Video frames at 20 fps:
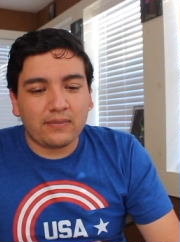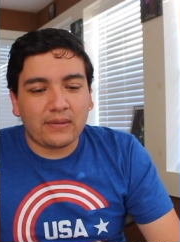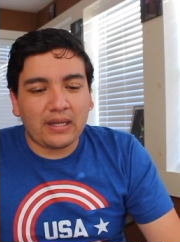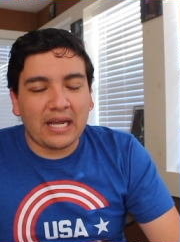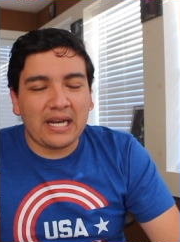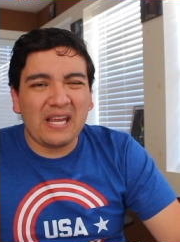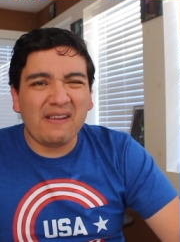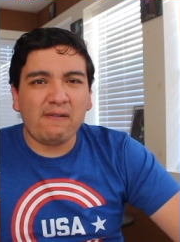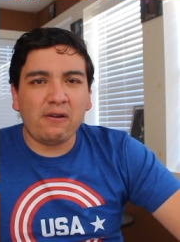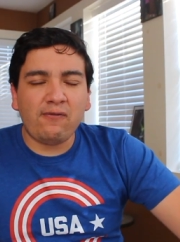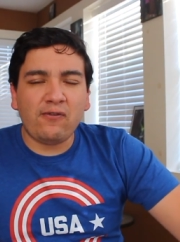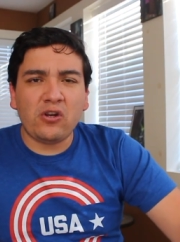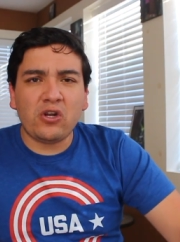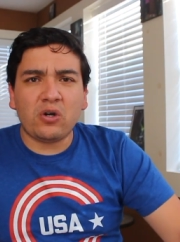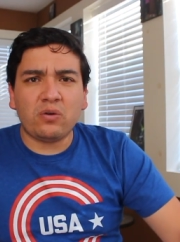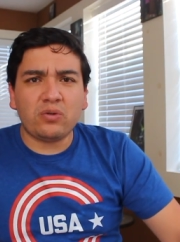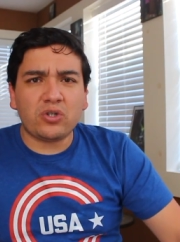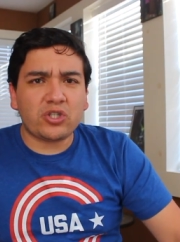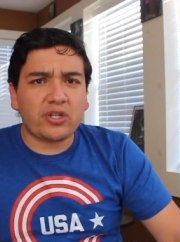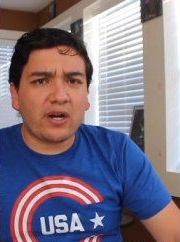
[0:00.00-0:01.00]
even if you
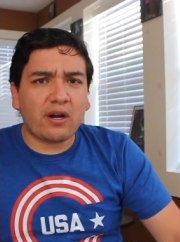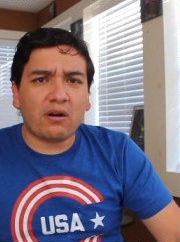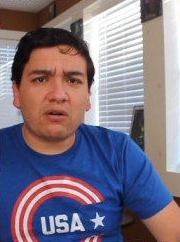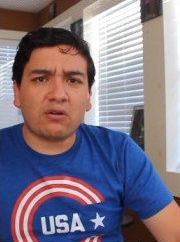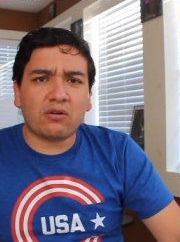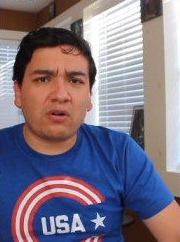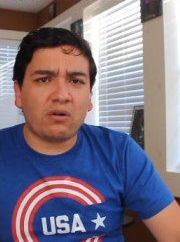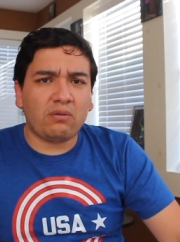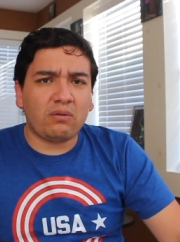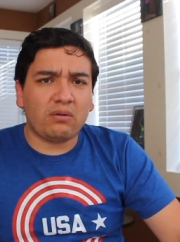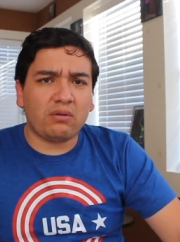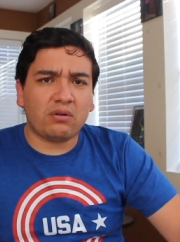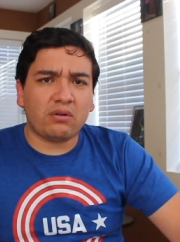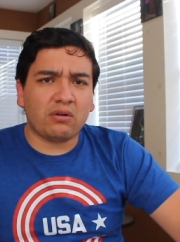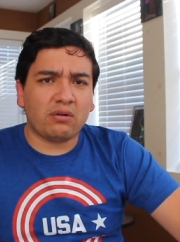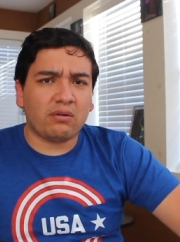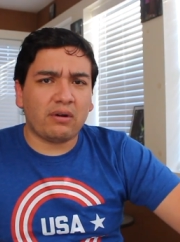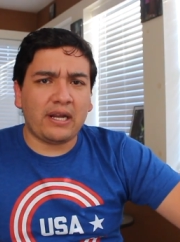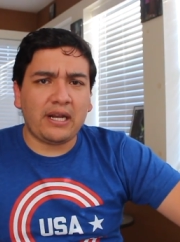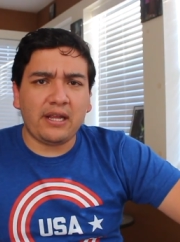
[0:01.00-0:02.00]
don't share it
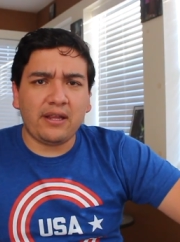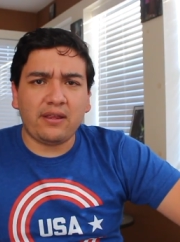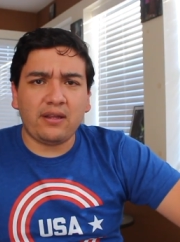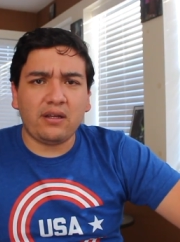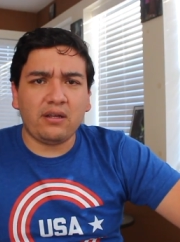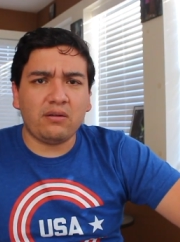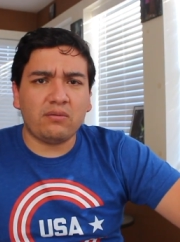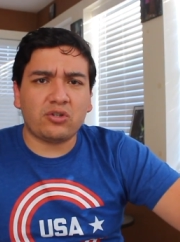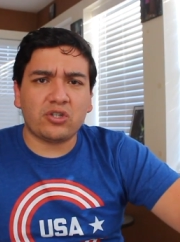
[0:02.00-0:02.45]
or anything,